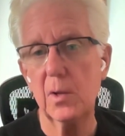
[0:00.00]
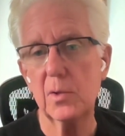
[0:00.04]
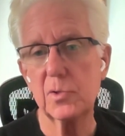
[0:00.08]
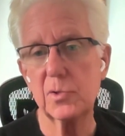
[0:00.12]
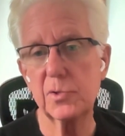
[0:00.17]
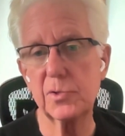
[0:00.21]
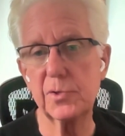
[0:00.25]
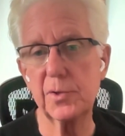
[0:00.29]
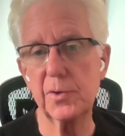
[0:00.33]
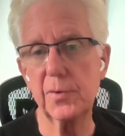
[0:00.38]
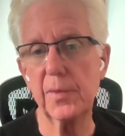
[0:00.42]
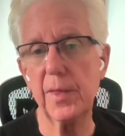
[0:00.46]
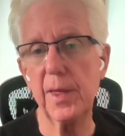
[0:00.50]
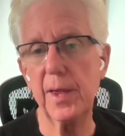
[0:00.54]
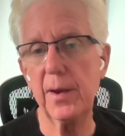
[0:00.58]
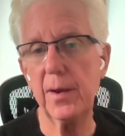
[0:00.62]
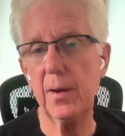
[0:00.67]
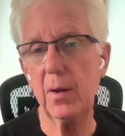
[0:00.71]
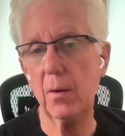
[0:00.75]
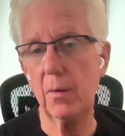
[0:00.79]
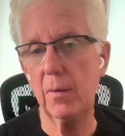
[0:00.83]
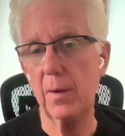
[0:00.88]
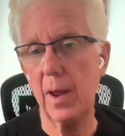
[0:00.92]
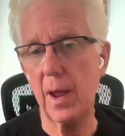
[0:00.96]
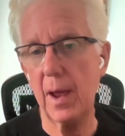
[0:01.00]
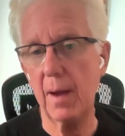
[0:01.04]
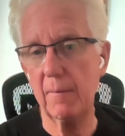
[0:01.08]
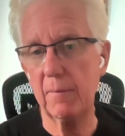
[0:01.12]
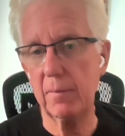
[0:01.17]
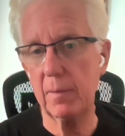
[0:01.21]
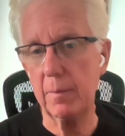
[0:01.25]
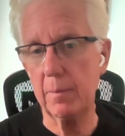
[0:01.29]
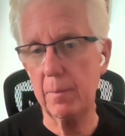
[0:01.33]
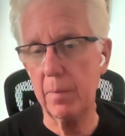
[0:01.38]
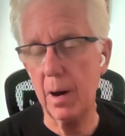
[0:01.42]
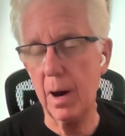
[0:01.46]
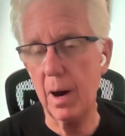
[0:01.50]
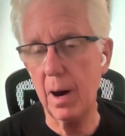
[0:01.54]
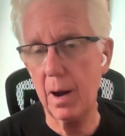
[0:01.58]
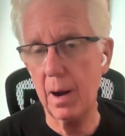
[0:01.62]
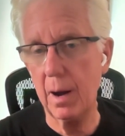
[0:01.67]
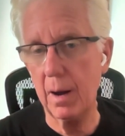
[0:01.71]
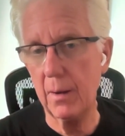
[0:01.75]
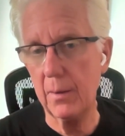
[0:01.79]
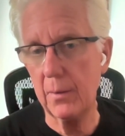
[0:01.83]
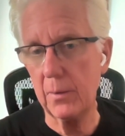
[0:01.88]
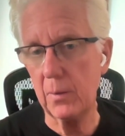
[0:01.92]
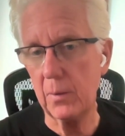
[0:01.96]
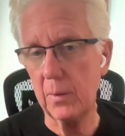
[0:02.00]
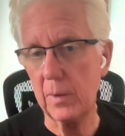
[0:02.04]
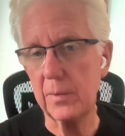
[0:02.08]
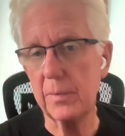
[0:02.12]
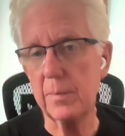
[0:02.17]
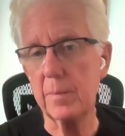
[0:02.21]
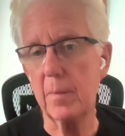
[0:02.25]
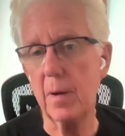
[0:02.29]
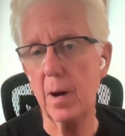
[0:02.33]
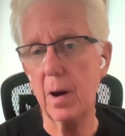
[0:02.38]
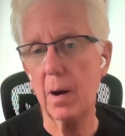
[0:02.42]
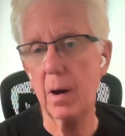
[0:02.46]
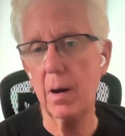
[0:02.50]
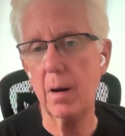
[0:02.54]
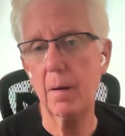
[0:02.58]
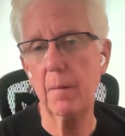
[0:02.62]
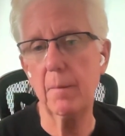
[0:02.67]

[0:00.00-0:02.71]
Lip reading: so they don't have a bond with mom.